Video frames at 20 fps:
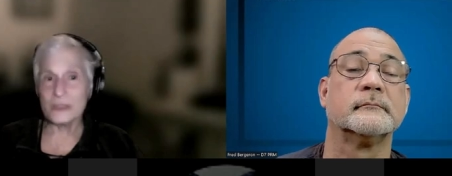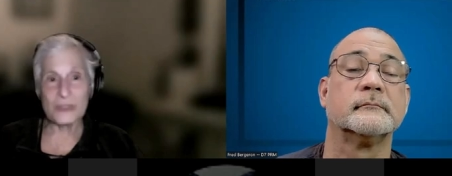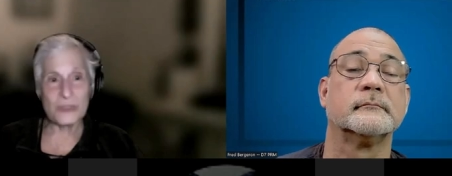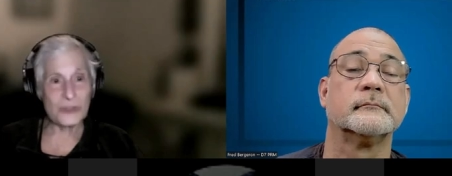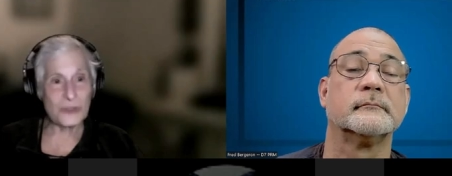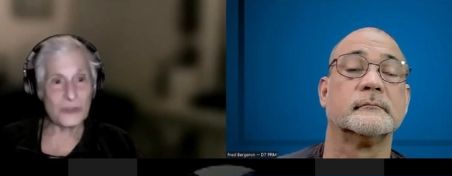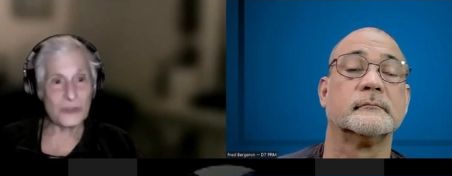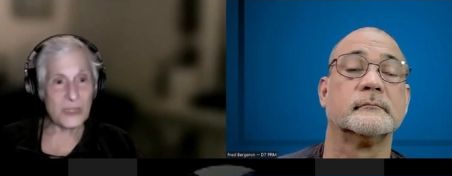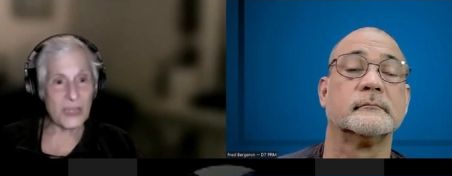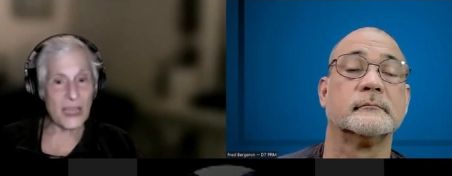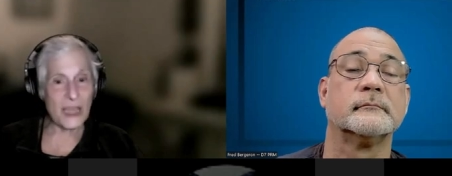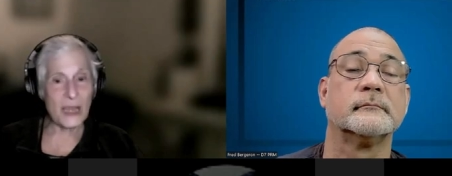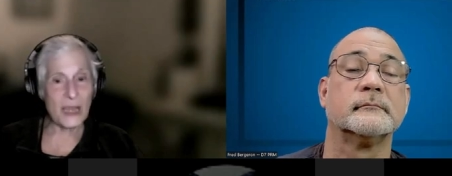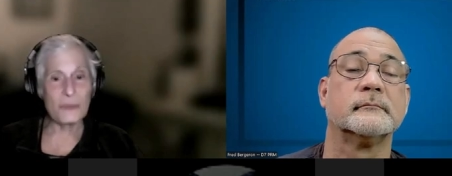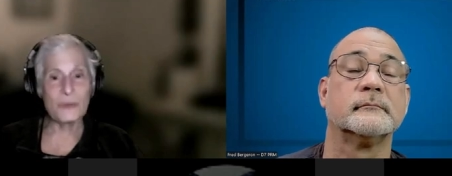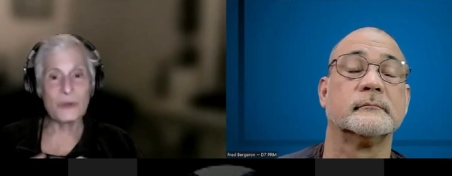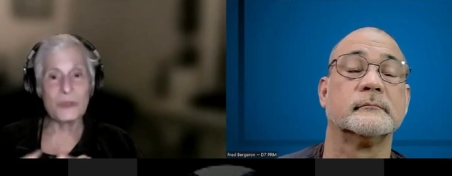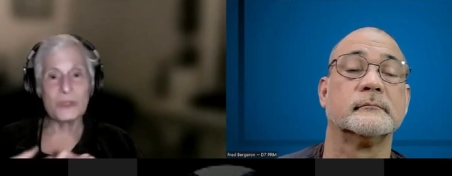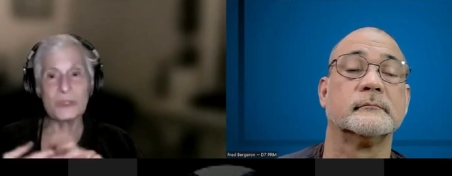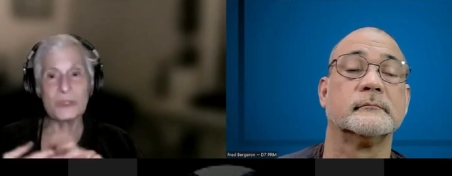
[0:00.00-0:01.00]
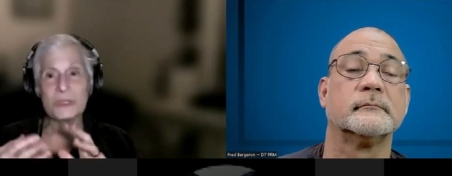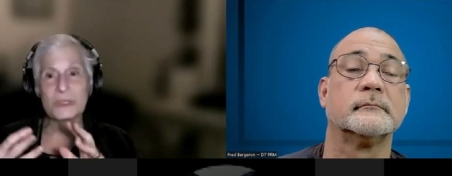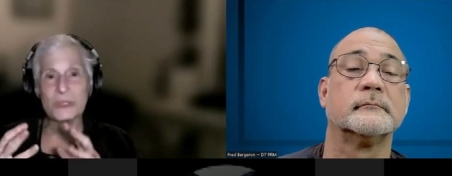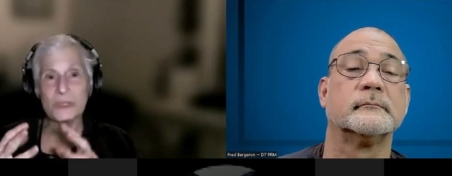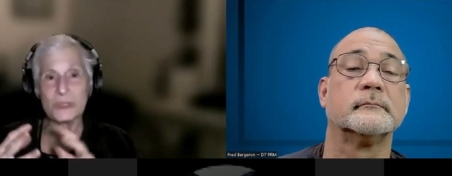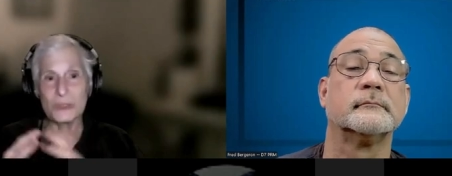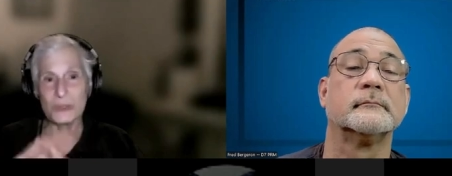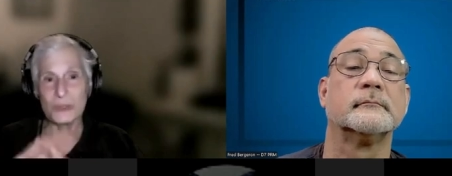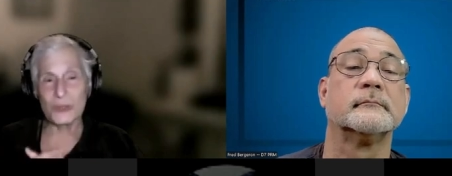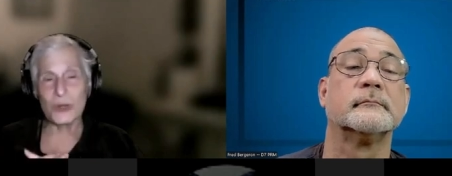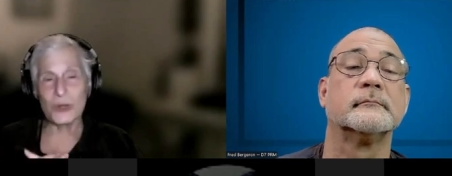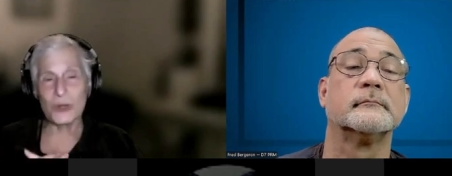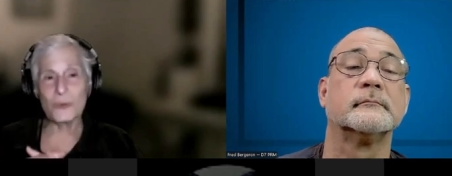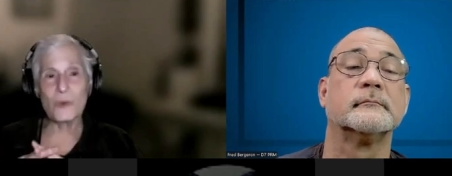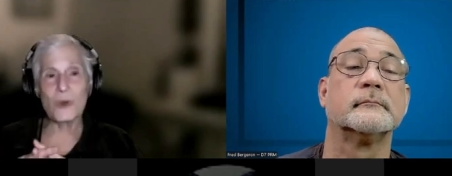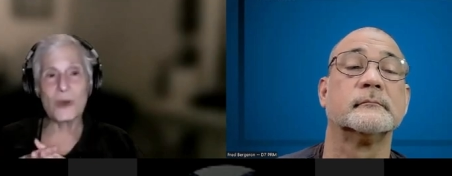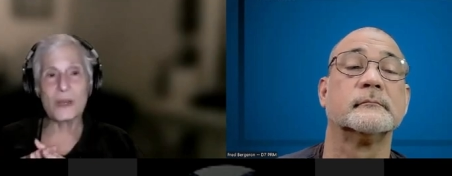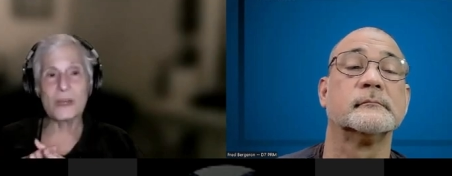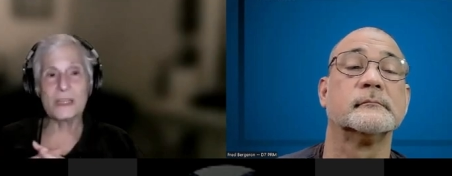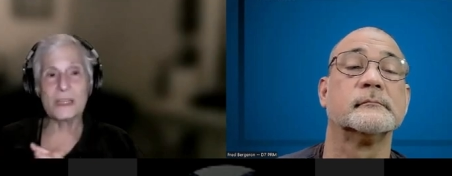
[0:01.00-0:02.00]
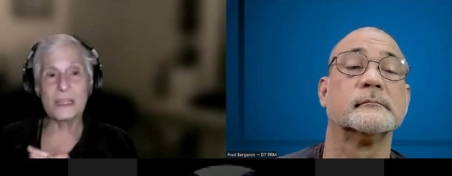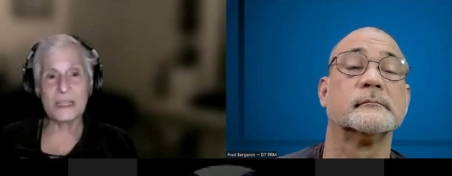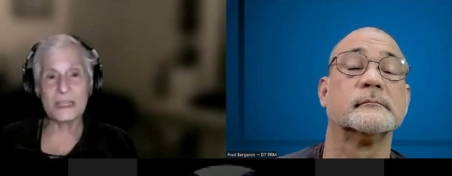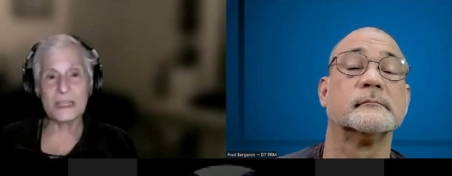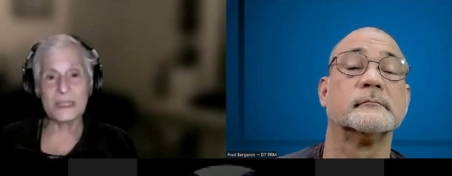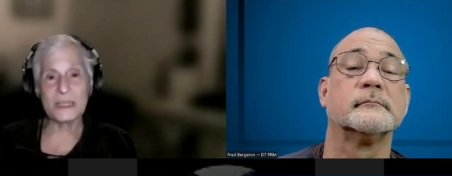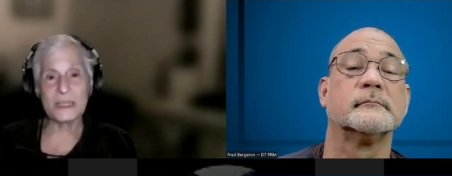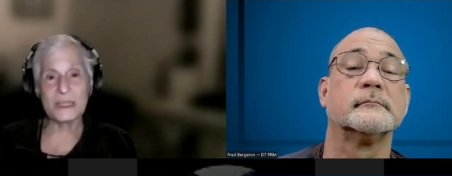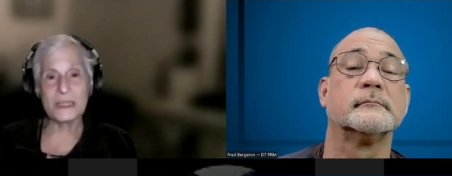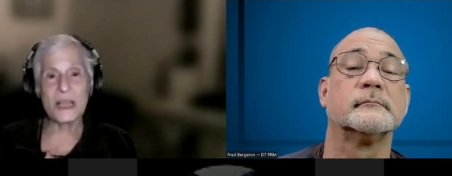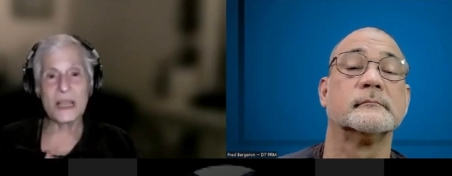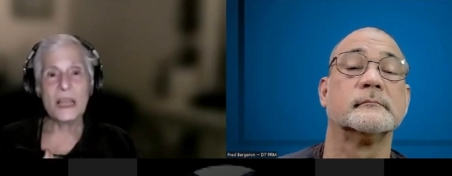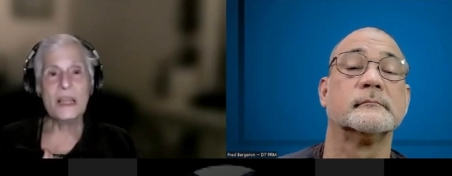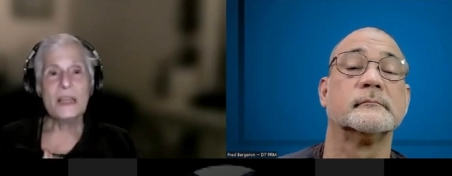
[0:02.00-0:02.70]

Speaker 1: the new cameras, to learn what it is